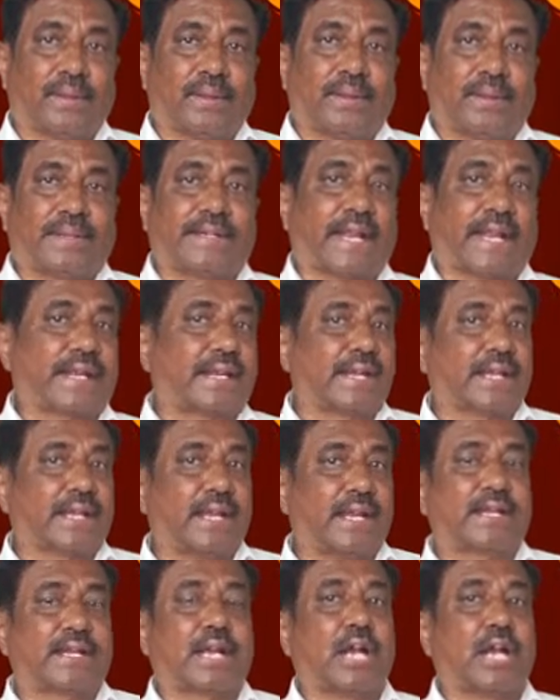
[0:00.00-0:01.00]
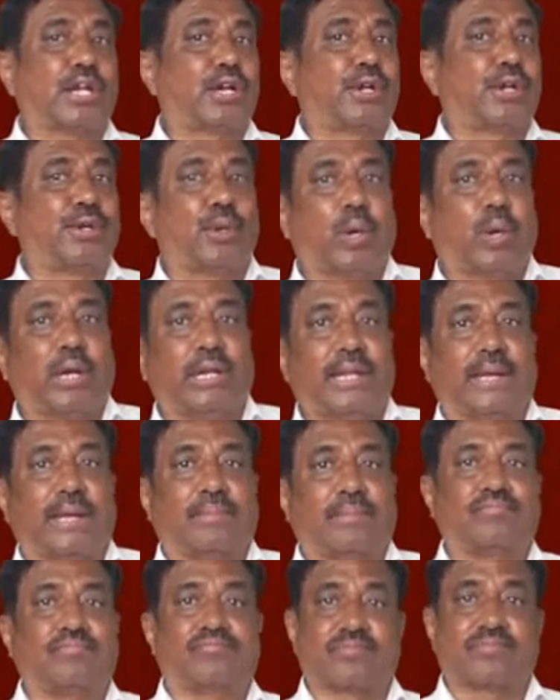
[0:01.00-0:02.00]
technically called a
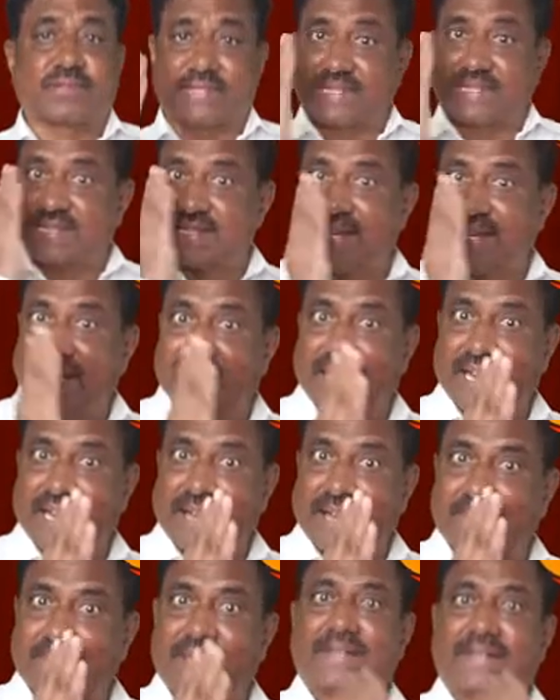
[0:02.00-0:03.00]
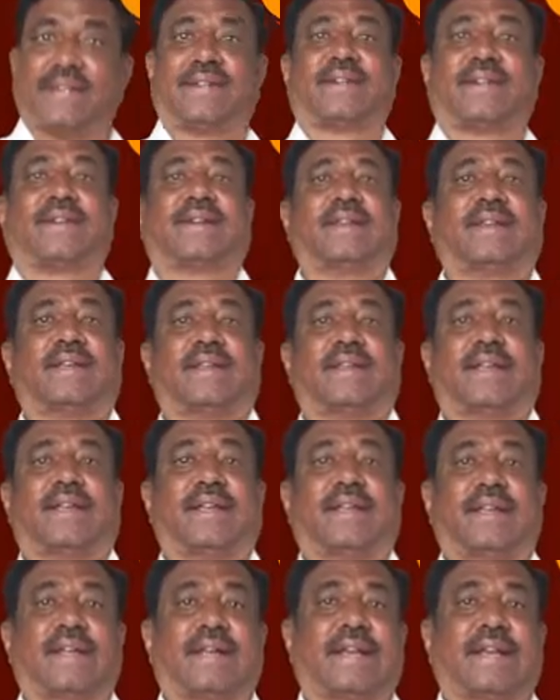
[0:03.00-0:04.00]
dolium, see lemon,
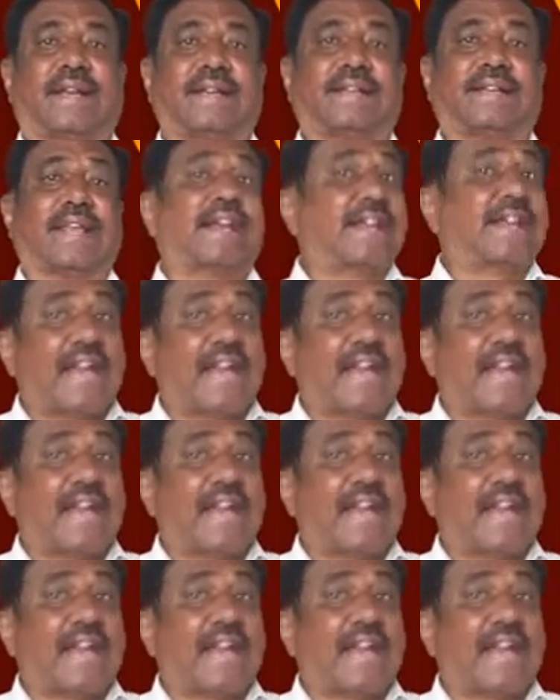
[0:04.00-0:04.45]
and then